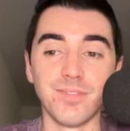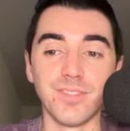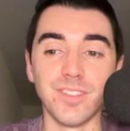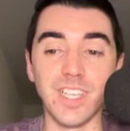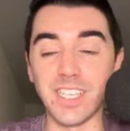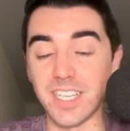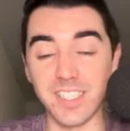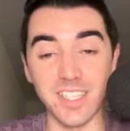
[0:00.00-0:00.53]

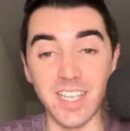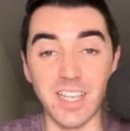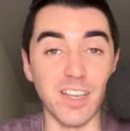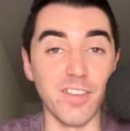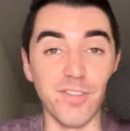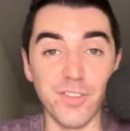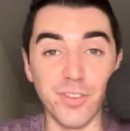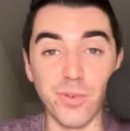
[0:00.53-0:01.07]
like I said,
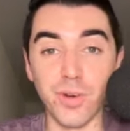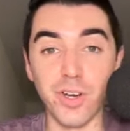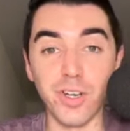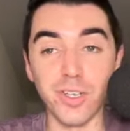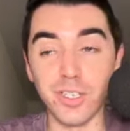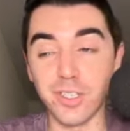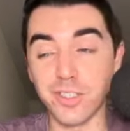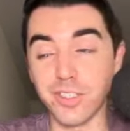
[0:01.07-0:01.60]
if you
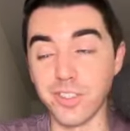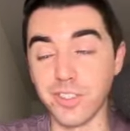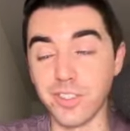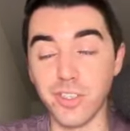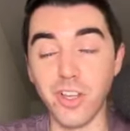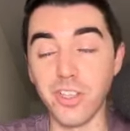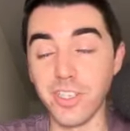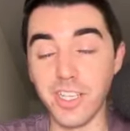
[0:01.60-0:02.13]
are
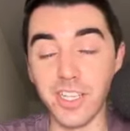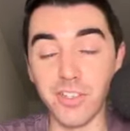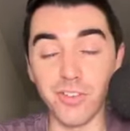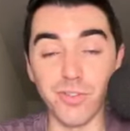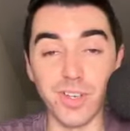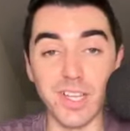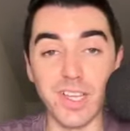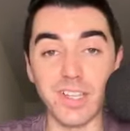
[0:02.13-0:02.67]
consolidating your
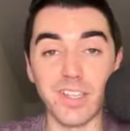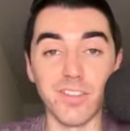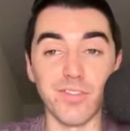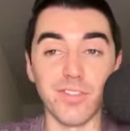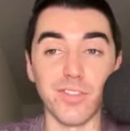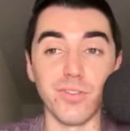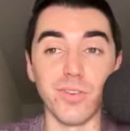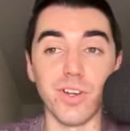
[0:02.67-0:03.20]
rank, if
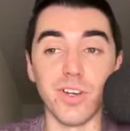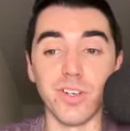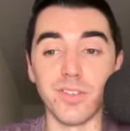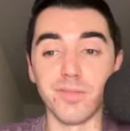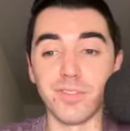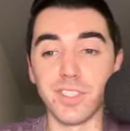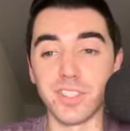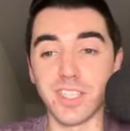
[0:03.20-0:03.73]
you are
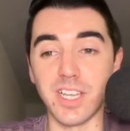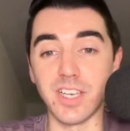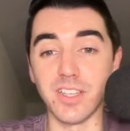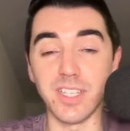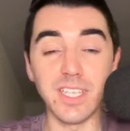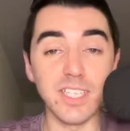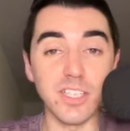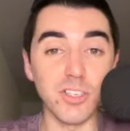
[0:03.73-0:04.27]
just kind of
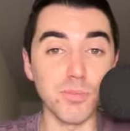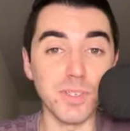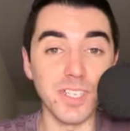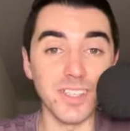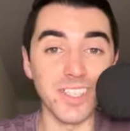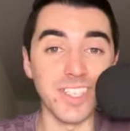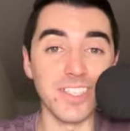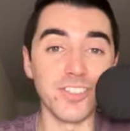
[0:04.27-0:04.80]
leading your mini
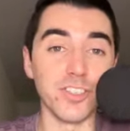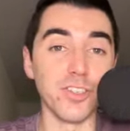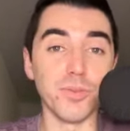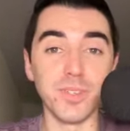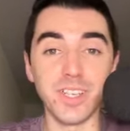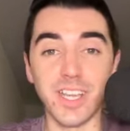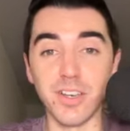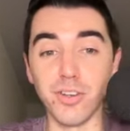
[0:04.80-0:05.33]
leagues, you don't
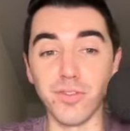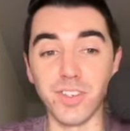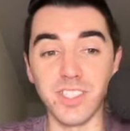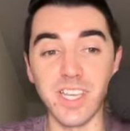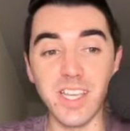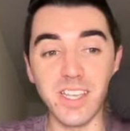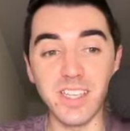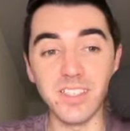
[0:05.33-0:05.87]
want to get
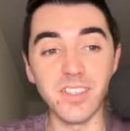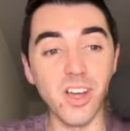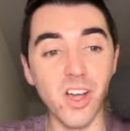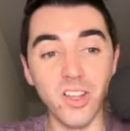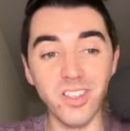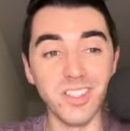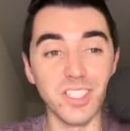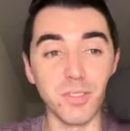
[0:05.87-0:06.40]
overtaken,
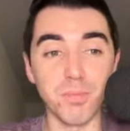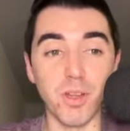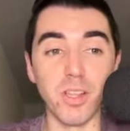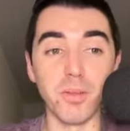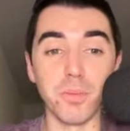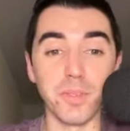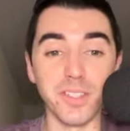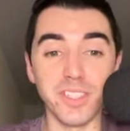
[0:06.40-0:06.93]
Haaland is
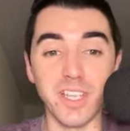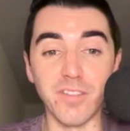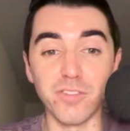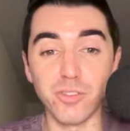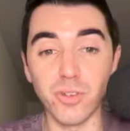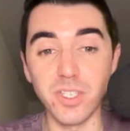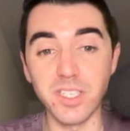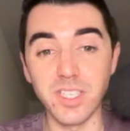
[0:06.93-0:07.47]
probably a safe
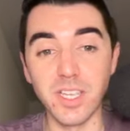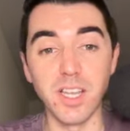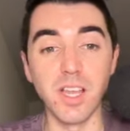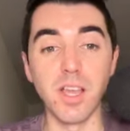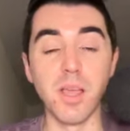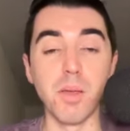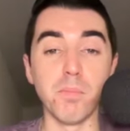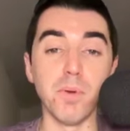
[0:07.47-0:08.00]
choice.
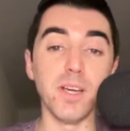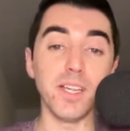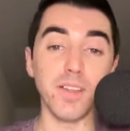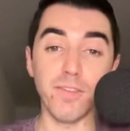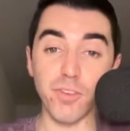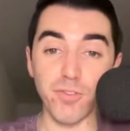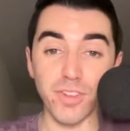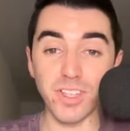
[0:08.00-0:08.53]
But
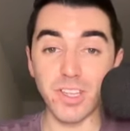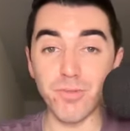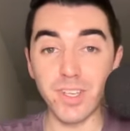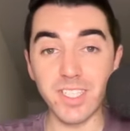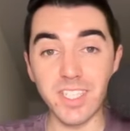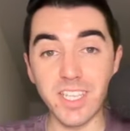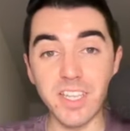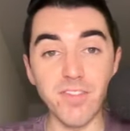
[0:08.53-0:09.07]
if you're feeling
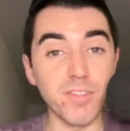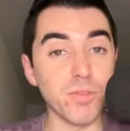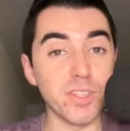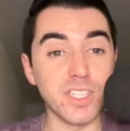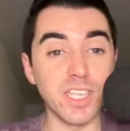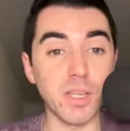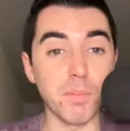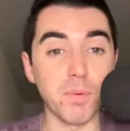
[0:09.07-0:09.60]
risky, if you want
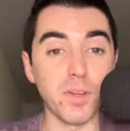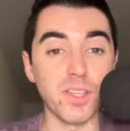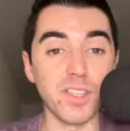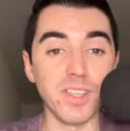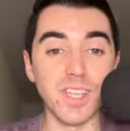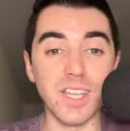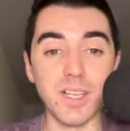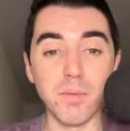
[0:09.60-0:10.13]
to take a
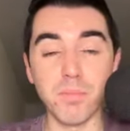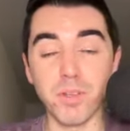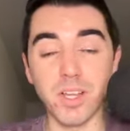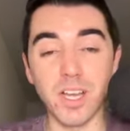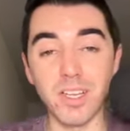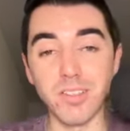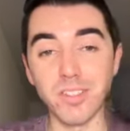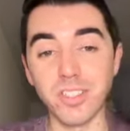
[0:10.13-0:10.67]
punt, then
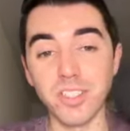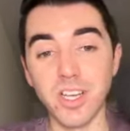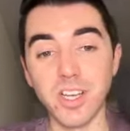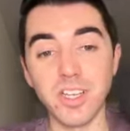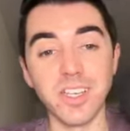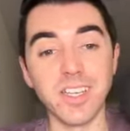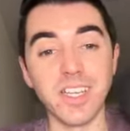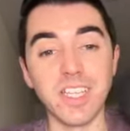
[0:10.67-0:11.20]
Bukayo
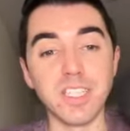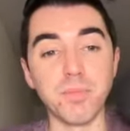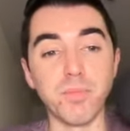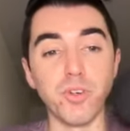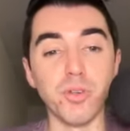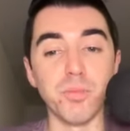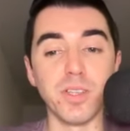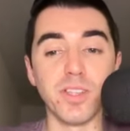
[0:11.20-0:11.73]
Saka against
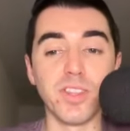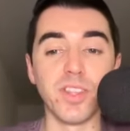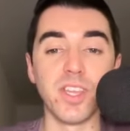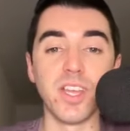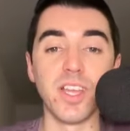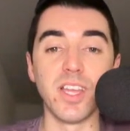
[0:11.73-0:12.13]
Bournemouth